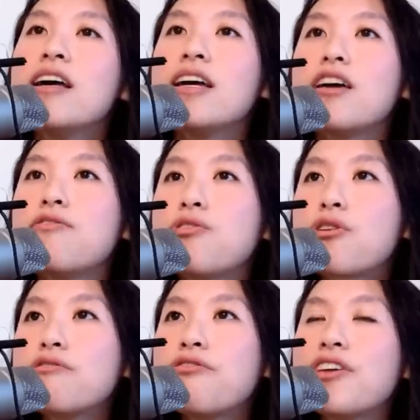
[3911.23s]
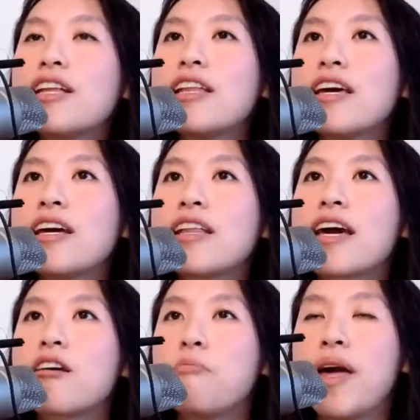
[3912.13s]
If you're feeling
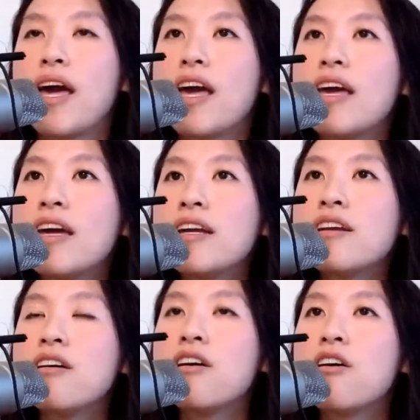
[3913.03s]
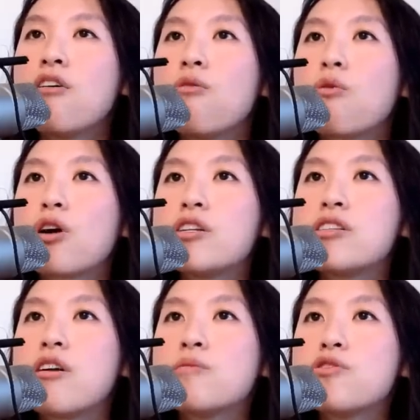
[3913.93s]
like a pain or
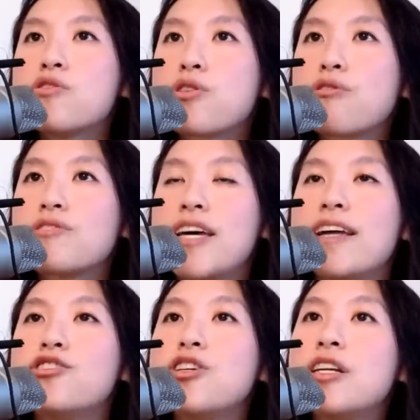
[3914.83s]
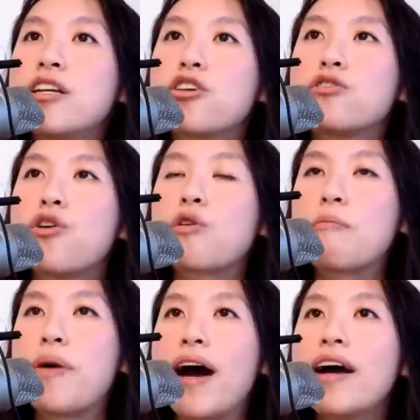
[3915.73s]
some sort of tension in your lower
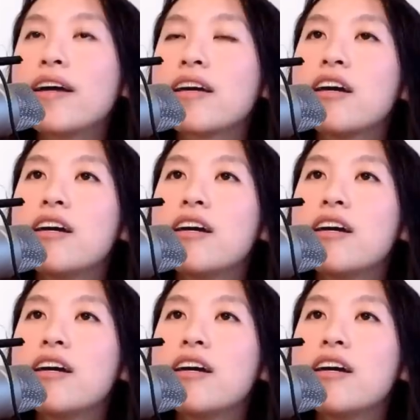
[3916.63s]
back,